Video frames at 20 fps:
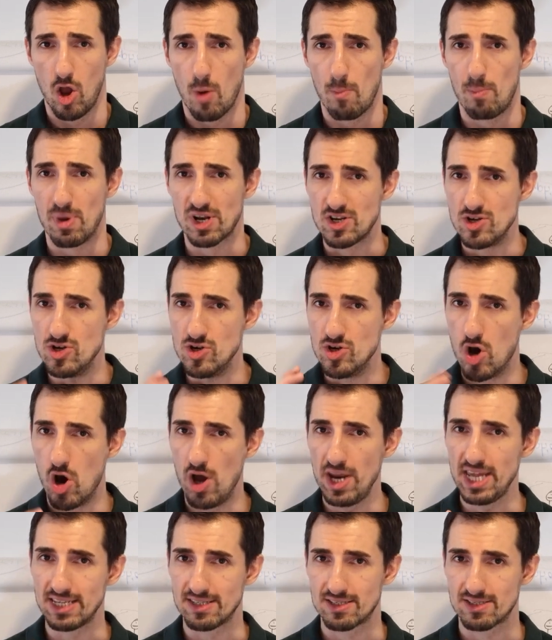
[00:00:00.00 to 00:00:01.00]
but
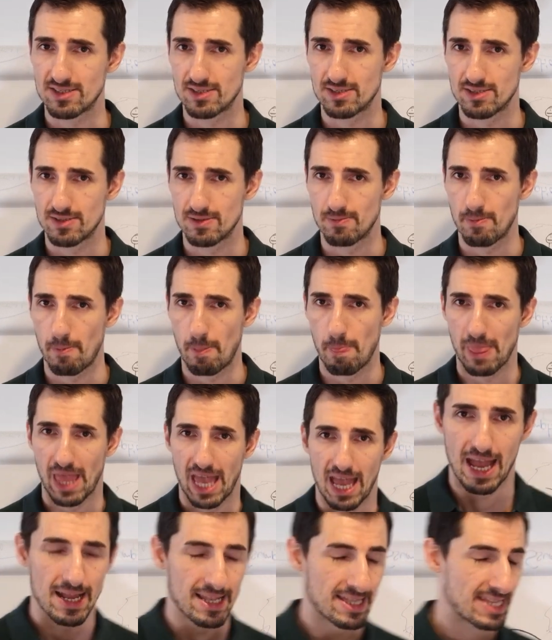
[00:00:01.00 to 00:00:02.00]
notice
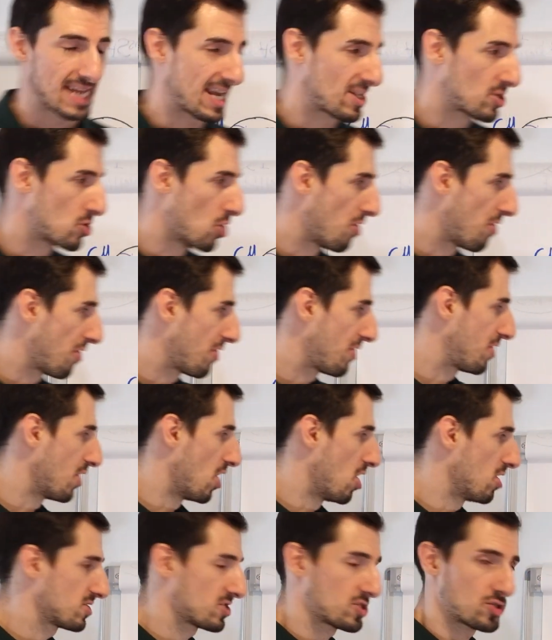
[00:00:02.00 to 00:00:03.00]
that the
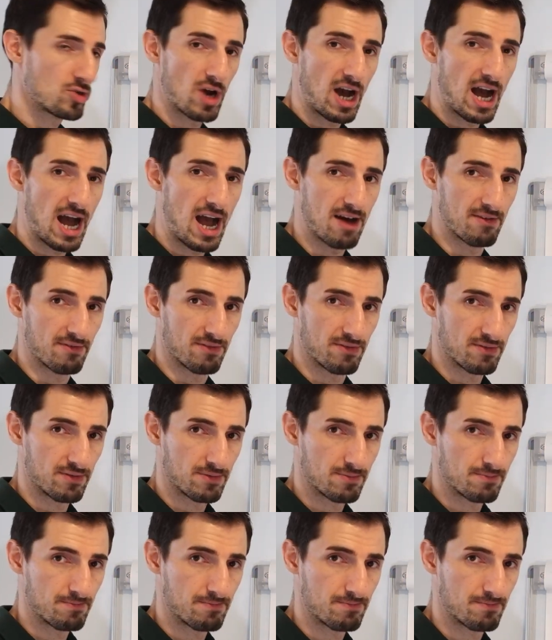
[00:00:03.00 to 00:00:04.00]
thoughts you have
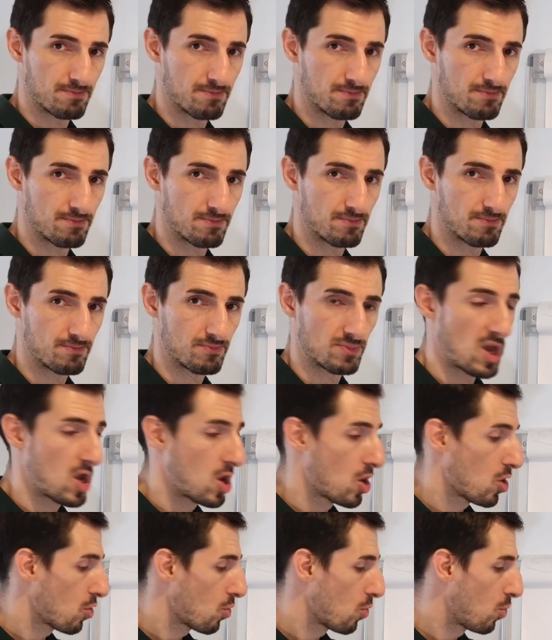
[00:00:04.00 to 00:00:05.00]

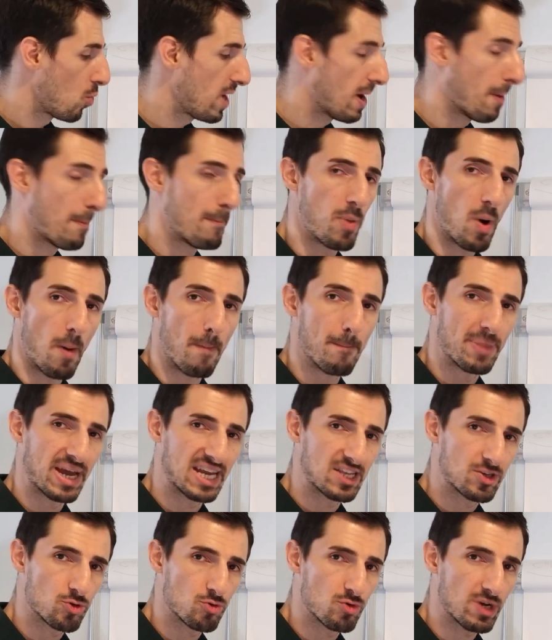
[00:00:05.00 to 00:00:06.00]
will
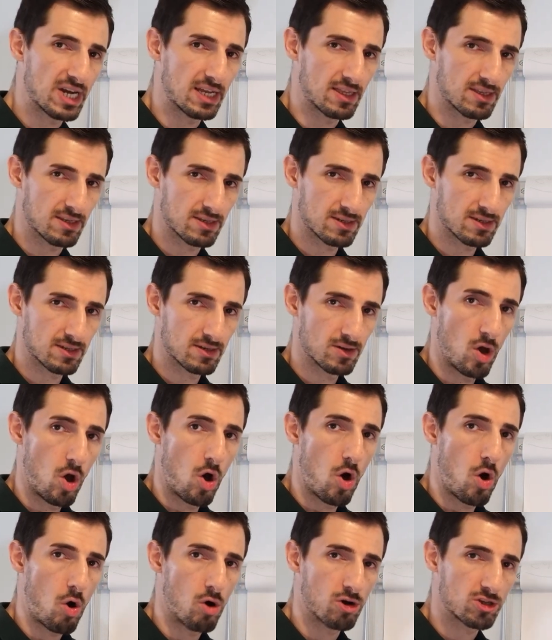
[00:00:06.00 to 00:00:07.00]
perpetuate
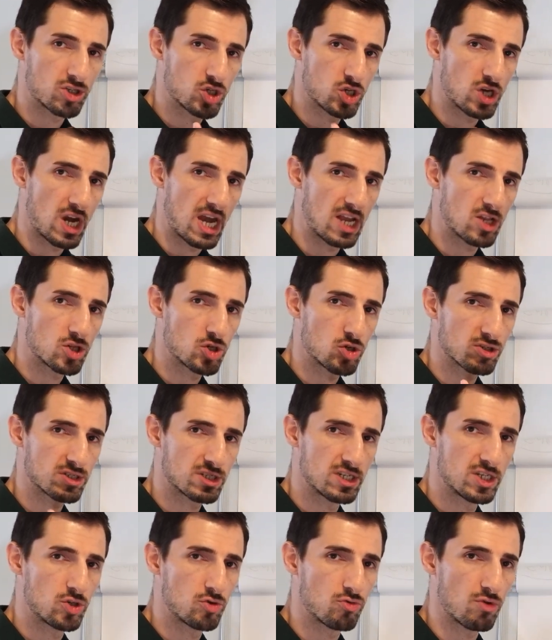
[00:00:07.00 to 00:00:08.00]
or change your
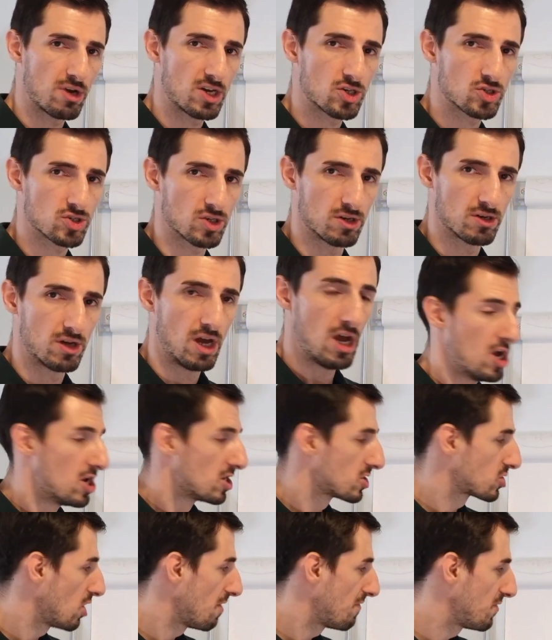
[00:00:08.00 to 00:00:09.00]
situation.
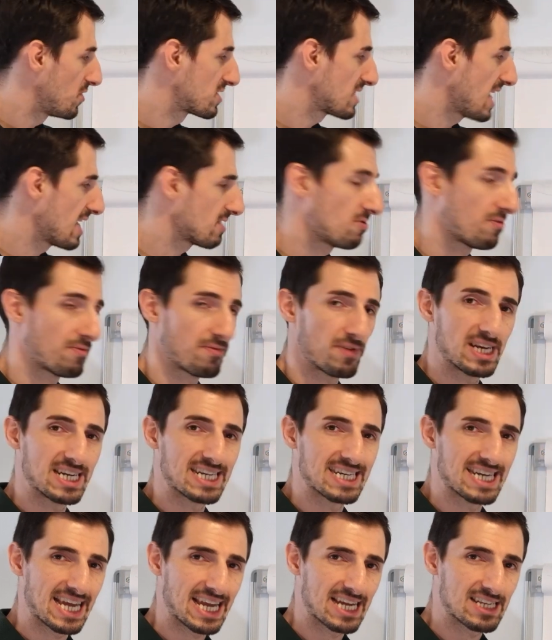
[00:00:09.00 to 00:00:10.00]
So if you start to think
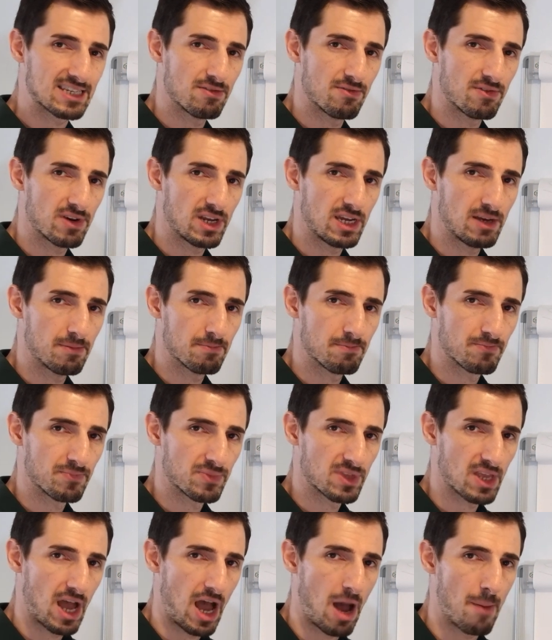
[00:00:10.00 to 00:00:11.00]
negatively
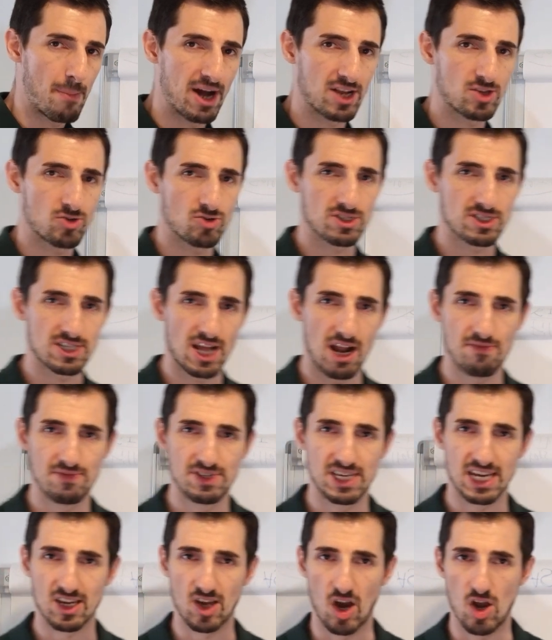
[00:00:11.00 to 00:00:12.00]
about yourself,
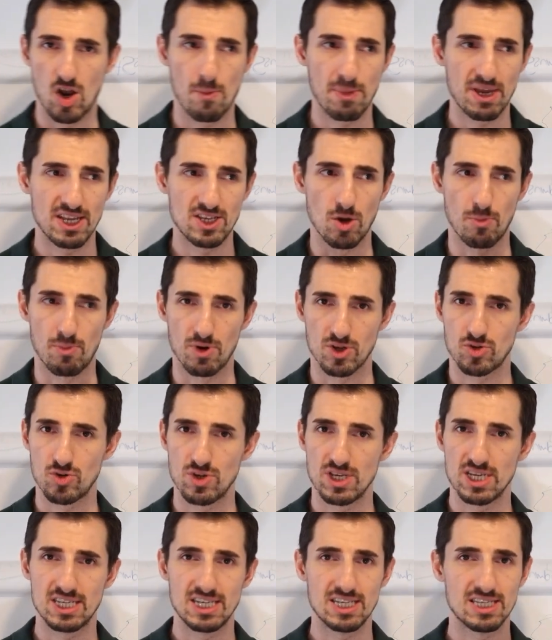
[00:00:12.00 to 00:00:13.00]
the economy, the
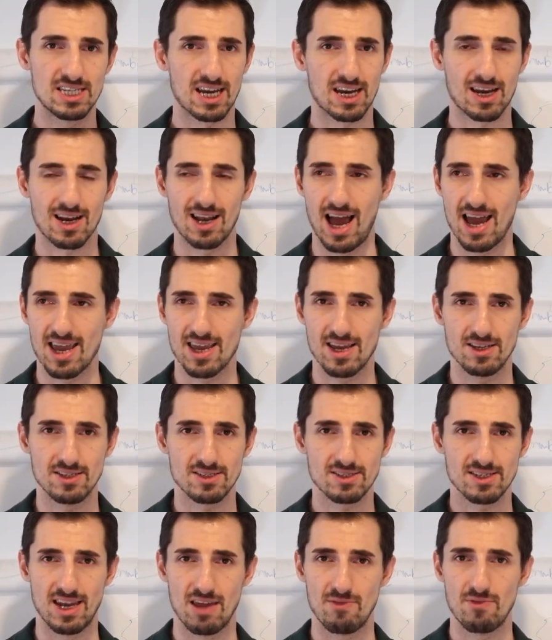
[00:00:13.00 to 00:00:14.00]
opportunity, the
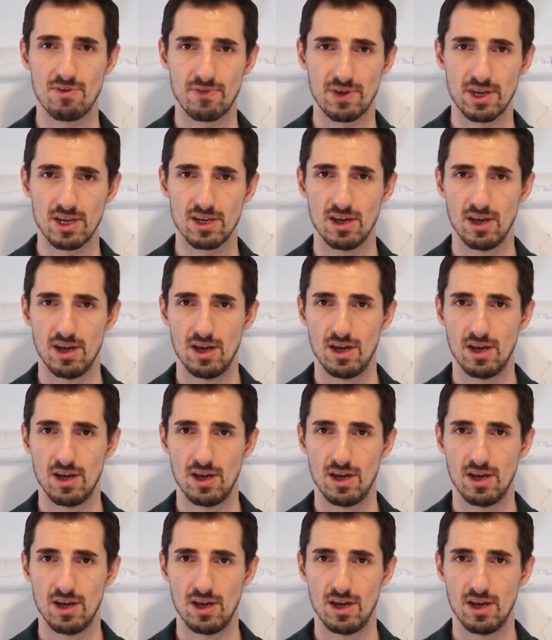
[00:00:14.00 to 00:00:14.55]
clients and everything,